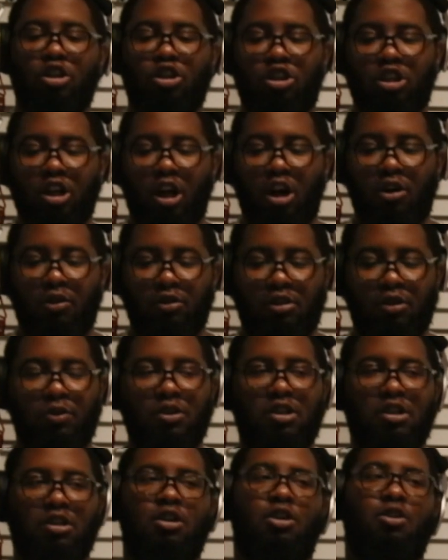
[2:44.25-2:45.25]
the show, so we
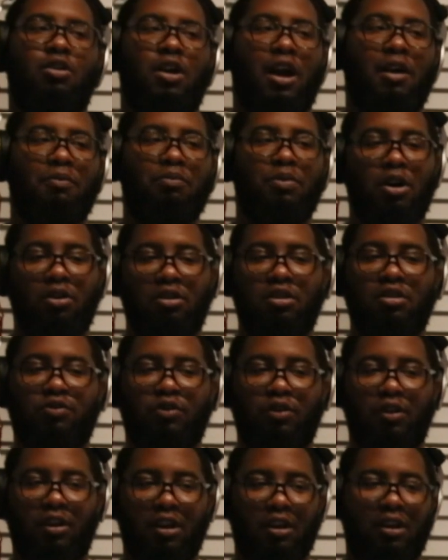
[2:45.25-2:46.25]
just gonna have bonus
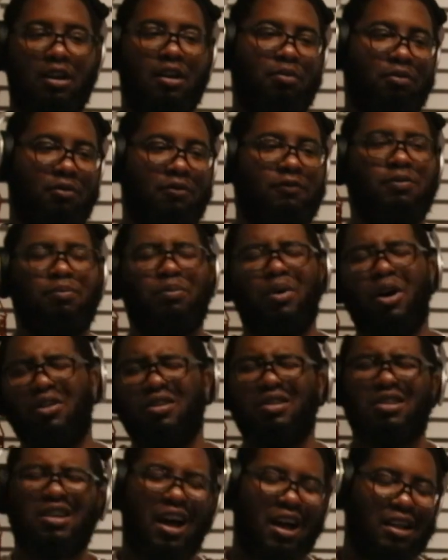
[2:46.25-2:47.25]

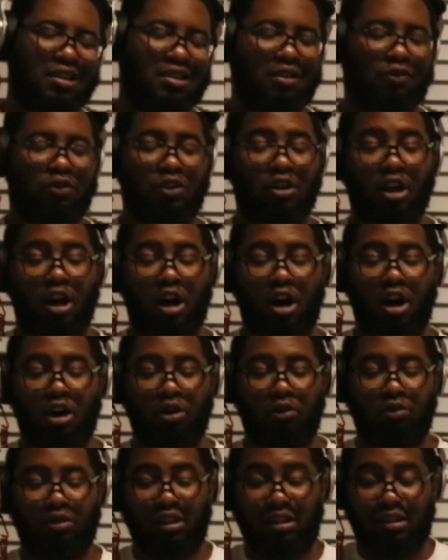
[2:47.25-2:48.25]
content for
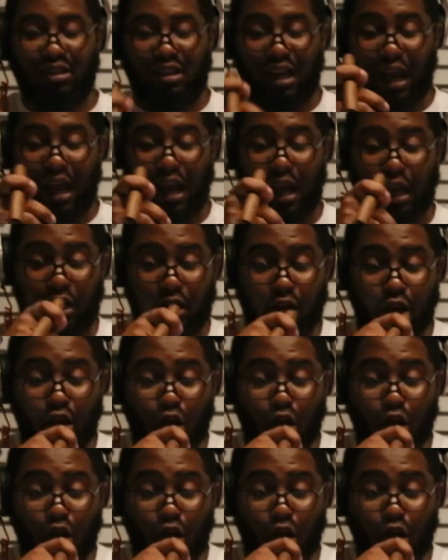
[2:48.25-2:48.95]
y'all today.